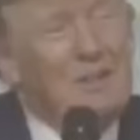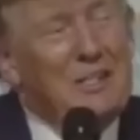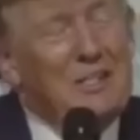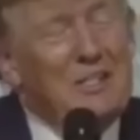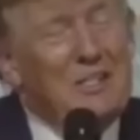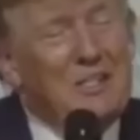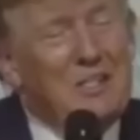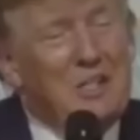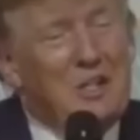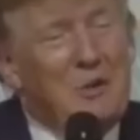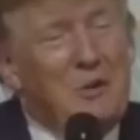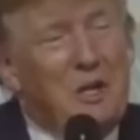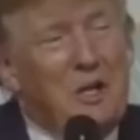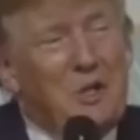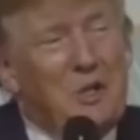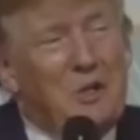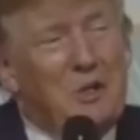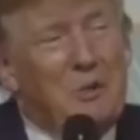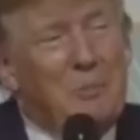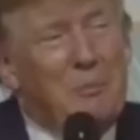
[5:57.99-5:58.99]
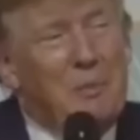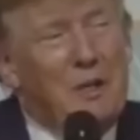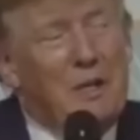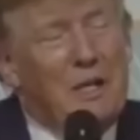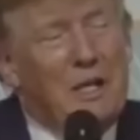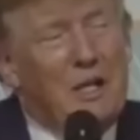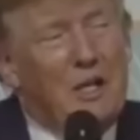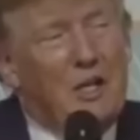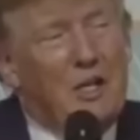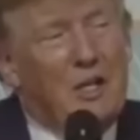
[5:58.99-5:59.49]
This is a great group,
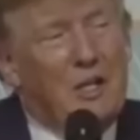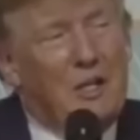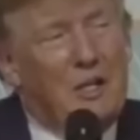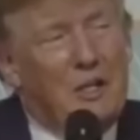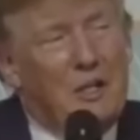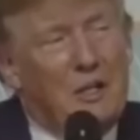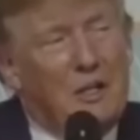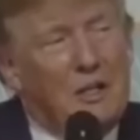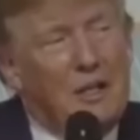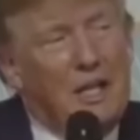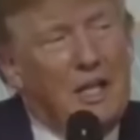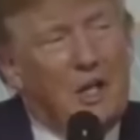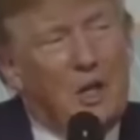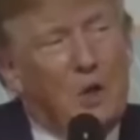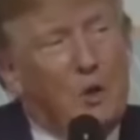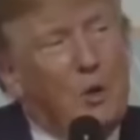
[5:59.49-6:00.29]
and they're going to lay the